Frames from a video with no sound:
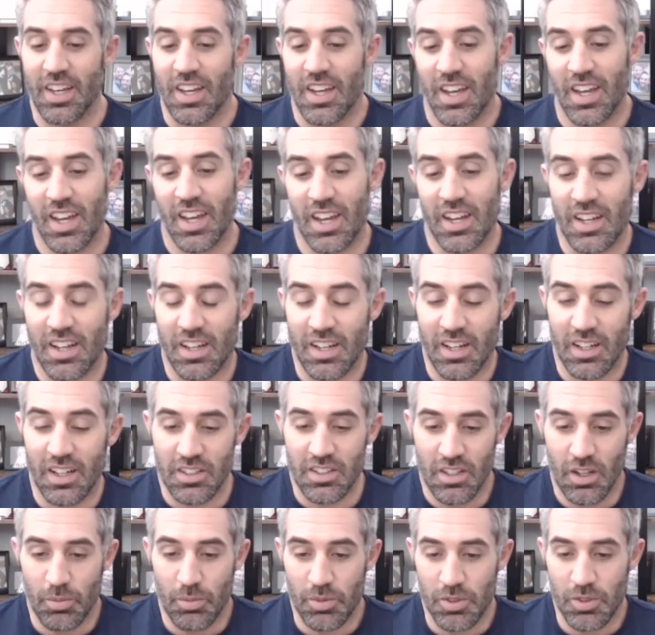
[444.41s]
And I got the
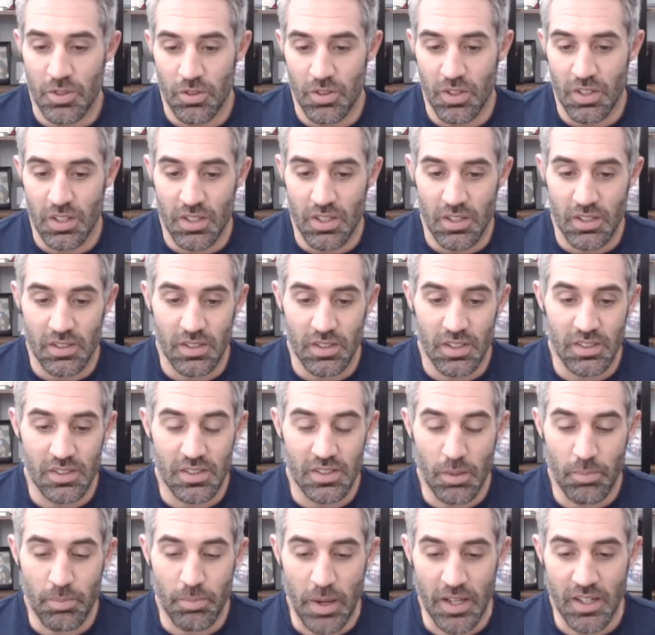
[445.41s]
opportunity to
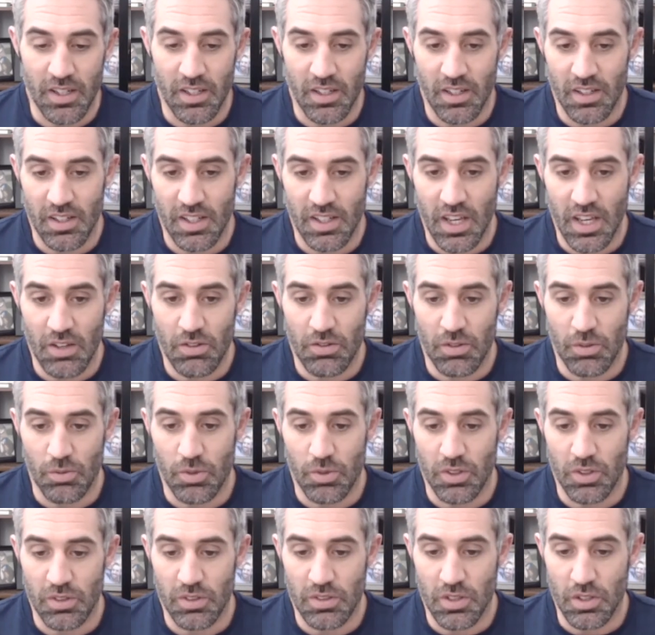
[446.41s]
step back into the catering
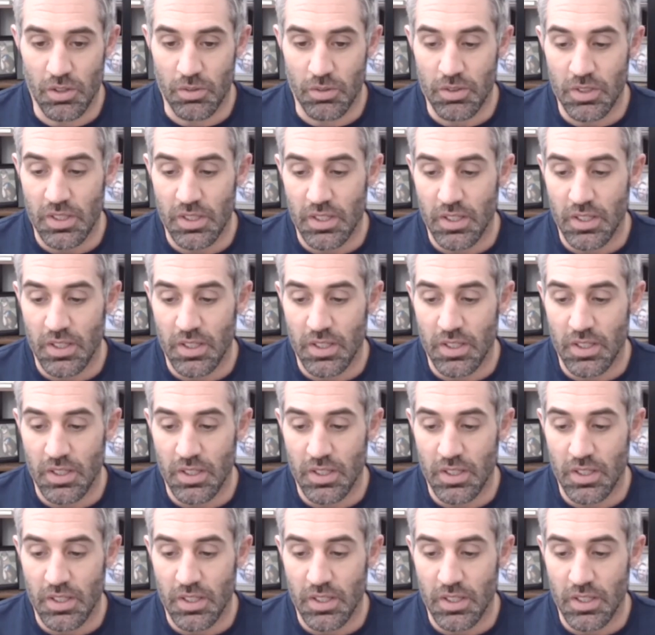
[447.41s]
world too.